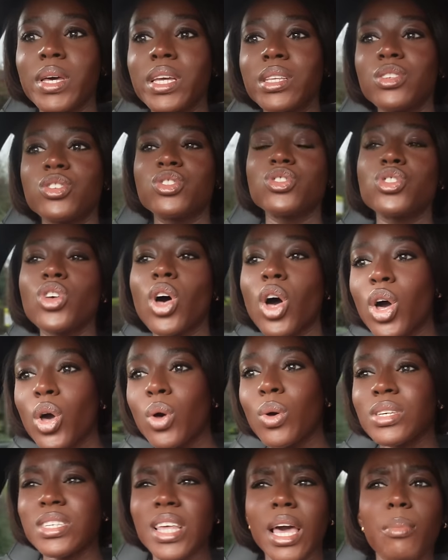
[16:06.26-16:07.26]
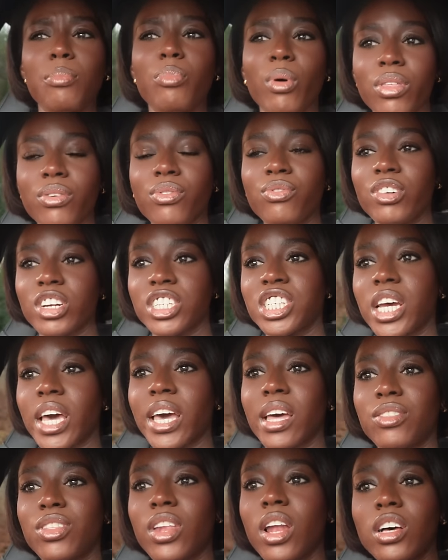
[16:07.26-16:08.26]
been so, it's like a breath of fresh
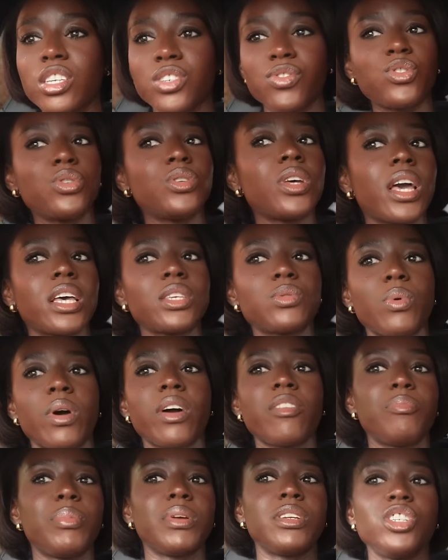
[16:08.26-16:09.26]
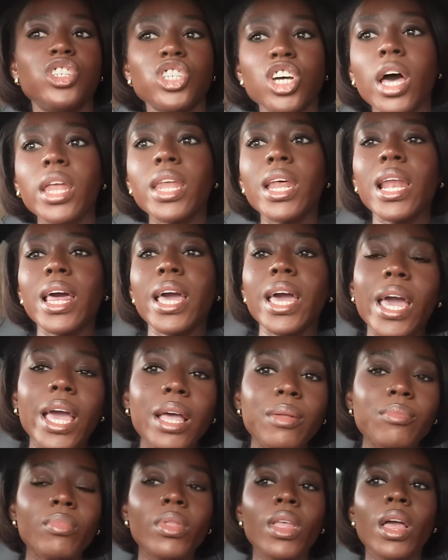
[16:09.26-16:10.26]
air the last few days, where I've been
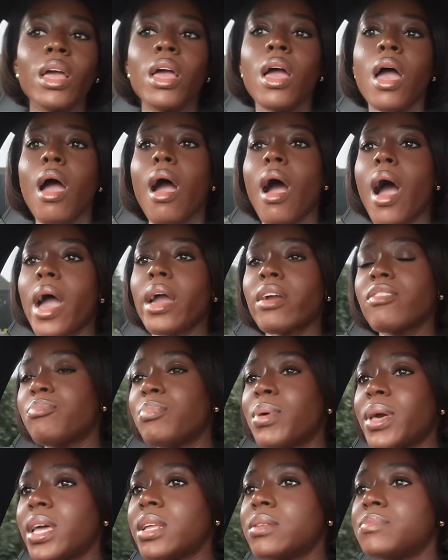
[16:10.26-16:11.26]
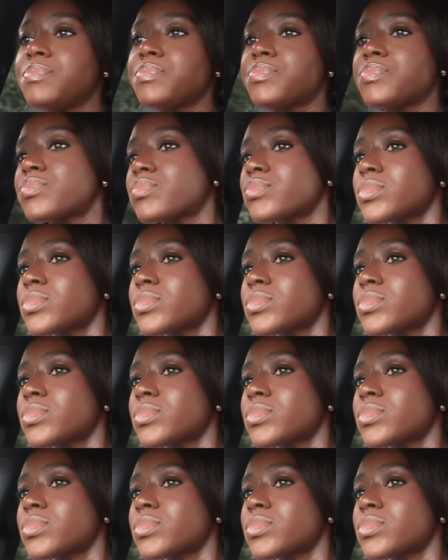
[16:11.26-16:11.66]
journaling, I've been